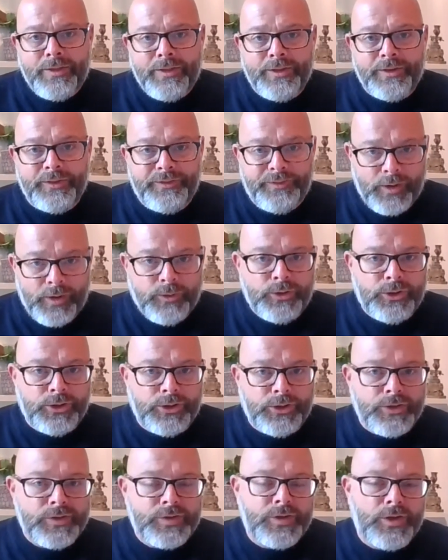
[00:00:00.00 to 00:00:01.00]
the
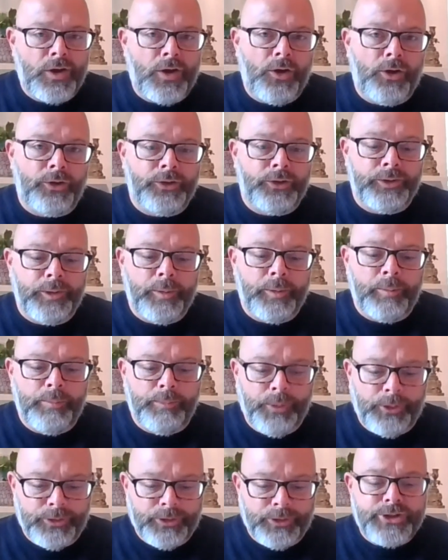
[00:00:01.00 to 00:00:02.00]
focus on
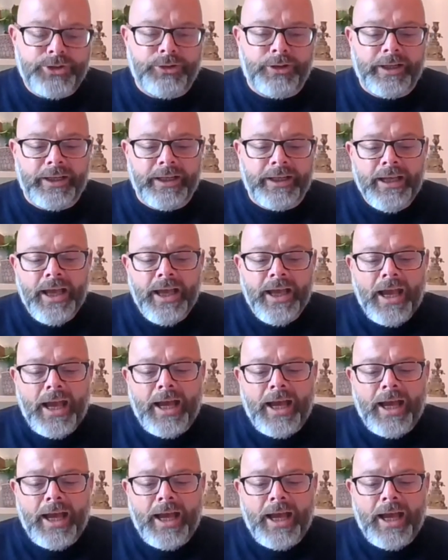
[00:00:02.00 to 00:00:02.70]
monitoring,